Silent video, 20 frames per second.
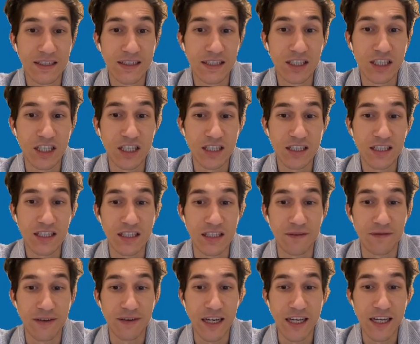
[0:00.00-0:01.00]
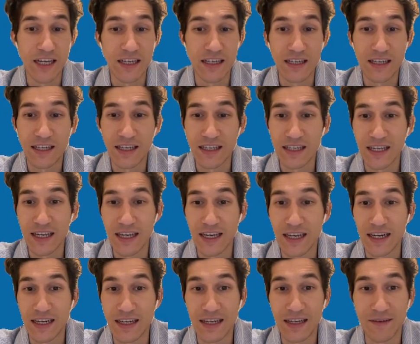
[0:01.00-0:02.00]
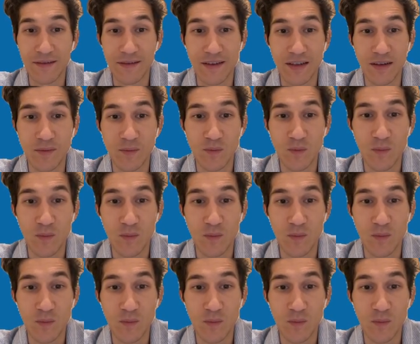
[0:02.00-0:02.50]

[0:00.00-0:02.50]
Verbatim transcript: chance if I can get it even.